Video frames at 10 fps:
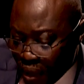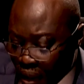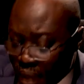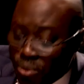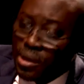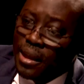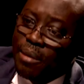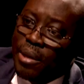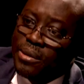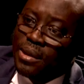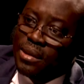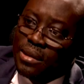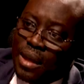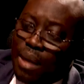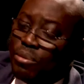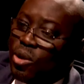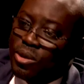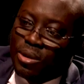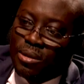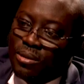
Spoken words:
come to think about it, I'm not